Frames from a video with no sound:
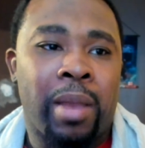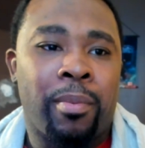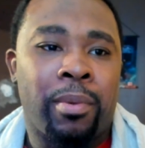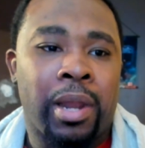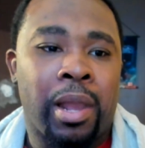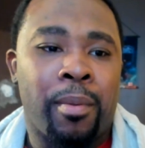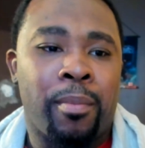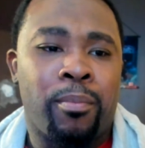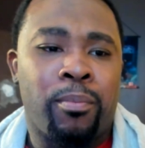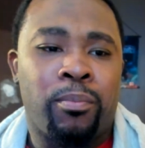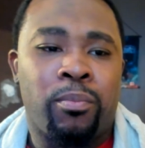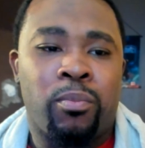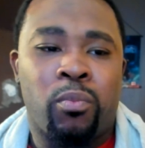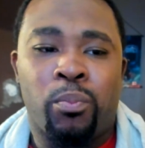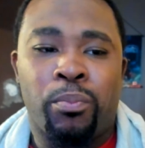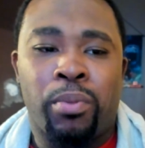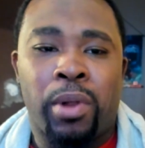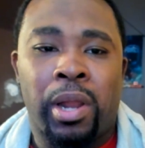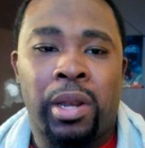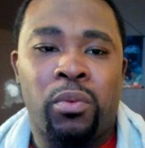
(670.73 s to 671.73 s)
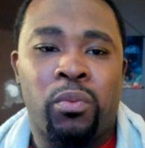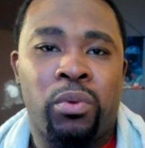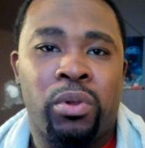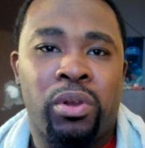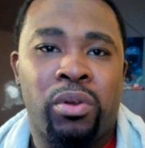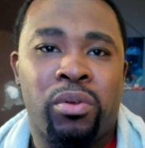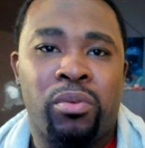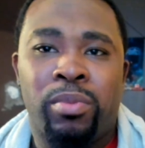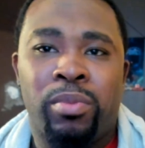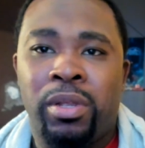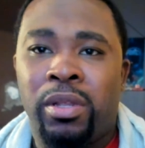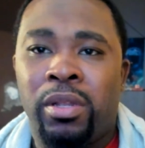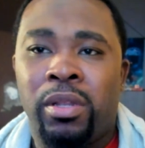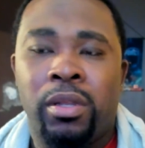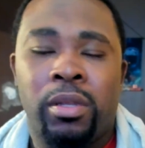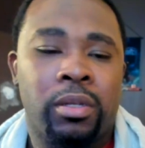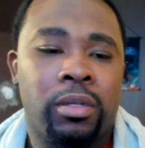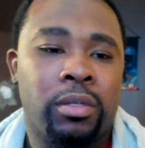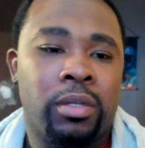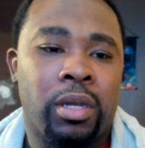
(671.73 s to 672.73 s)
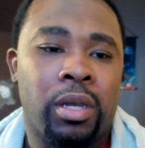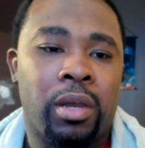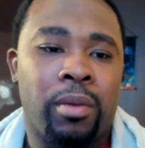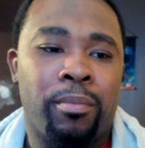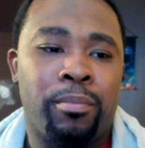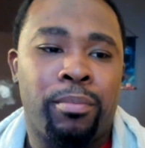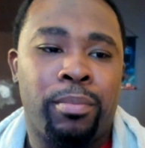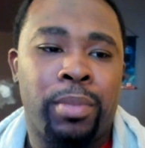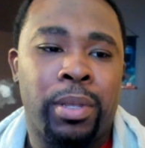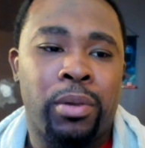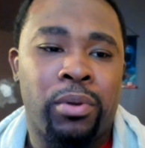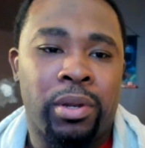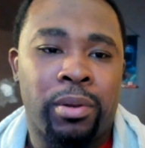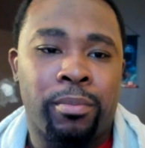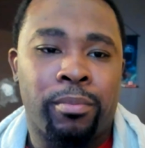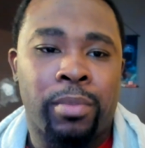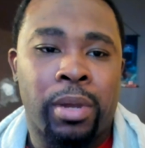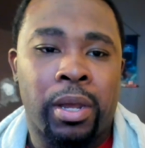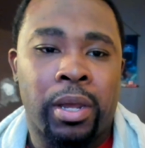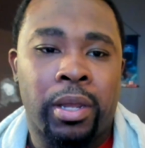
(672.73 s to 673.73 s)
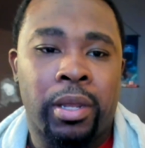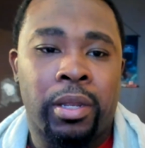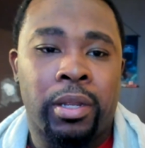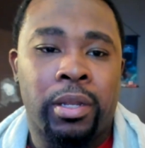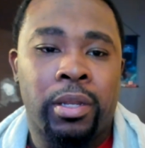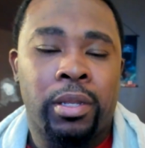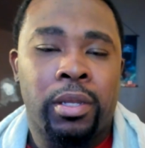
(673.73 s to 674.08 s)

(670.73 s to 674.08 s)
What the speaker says: And I probably will be building my